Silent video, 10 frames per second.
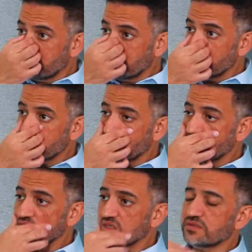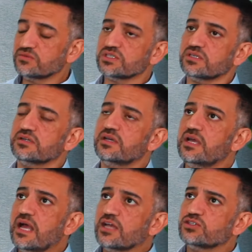That is very unique. Mm.
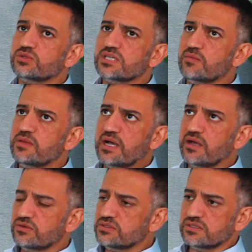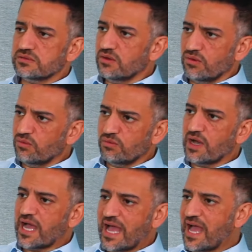So tell me about uh,
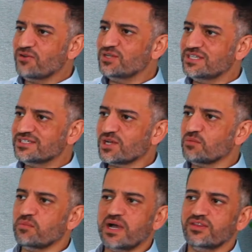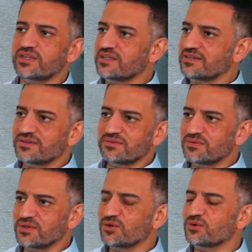how did this come about then?
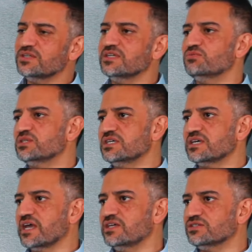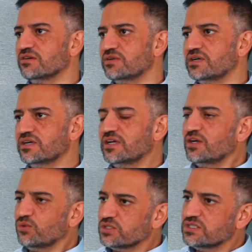You know, was it a case of a,
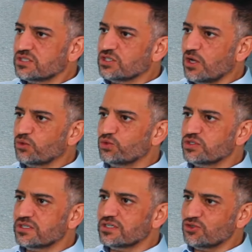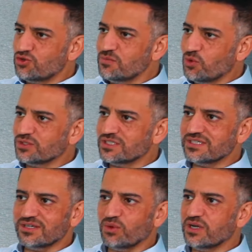was this a childhood uh, dream or was it a uh,
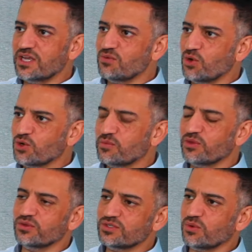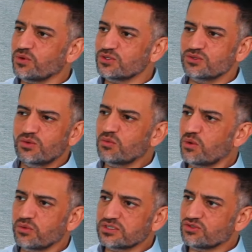one day you woke up and thought this wanted to do or what
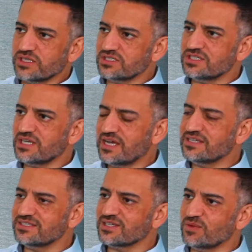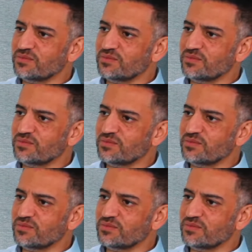was the transition? How did this come quite, about?